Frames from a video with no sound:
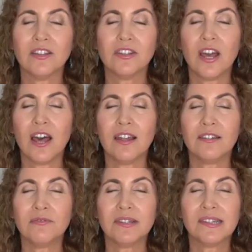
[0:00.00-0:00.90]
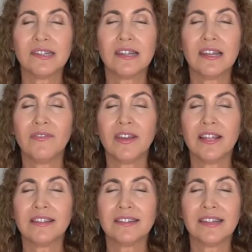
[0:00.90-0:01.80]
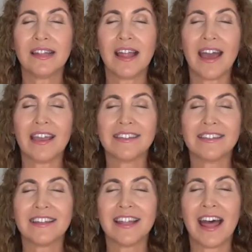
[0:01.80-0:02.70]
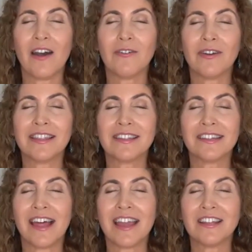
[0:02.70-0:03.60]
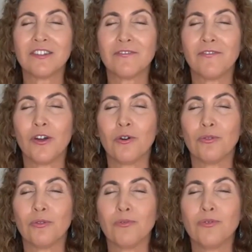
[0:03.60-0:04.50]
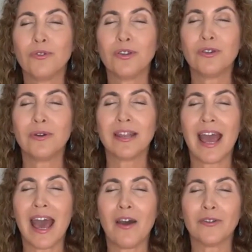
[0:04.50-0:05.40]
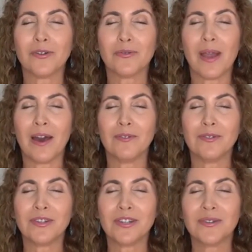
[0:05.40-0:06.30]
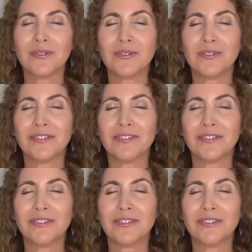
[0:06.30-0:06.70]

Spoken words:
Just receiving this light and allowing this light to flow through you and out around you.